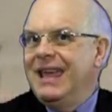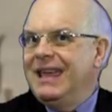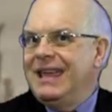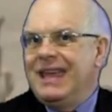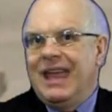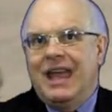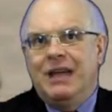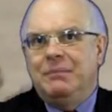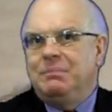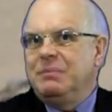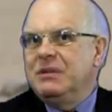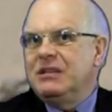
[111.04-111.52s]
They
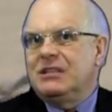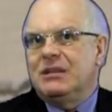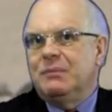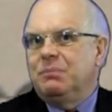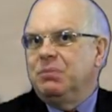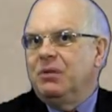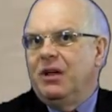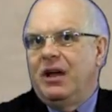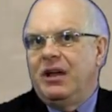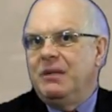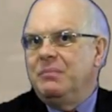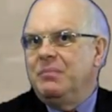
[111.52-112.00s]
can't be
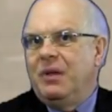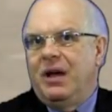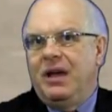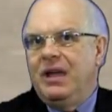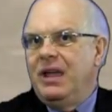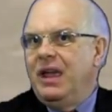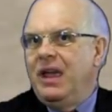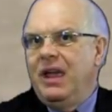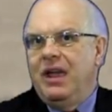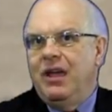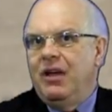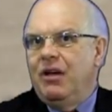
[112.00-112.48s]
supplied
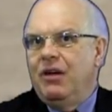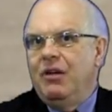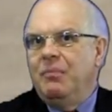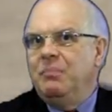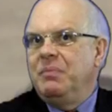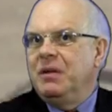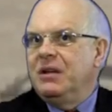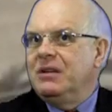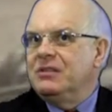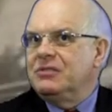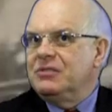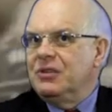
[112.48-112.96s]
by air,
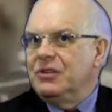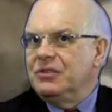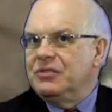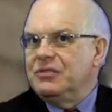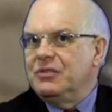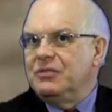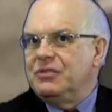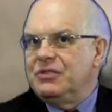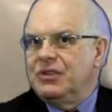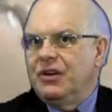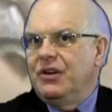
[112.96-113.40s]
because also